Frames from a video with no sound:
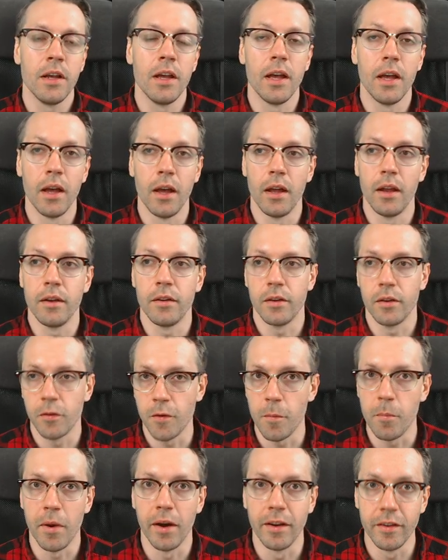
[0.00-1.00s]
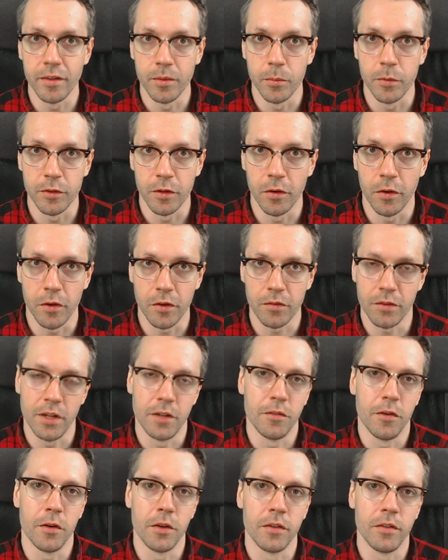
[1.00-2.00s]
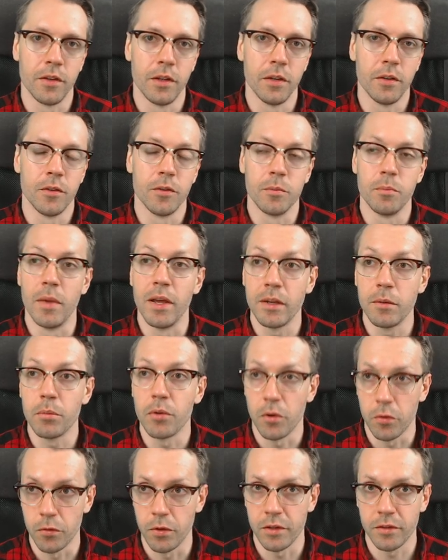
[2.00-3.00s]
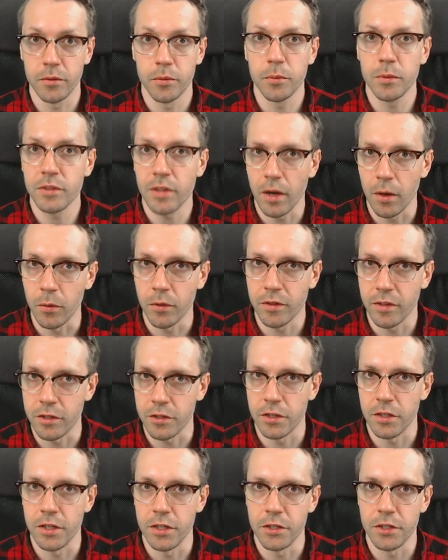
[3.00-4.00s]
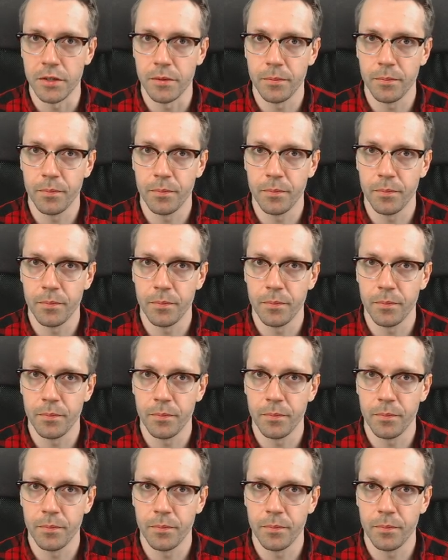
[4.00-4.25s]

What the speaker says: and combine them with a lot of self-honesty to make progress without such a teacher.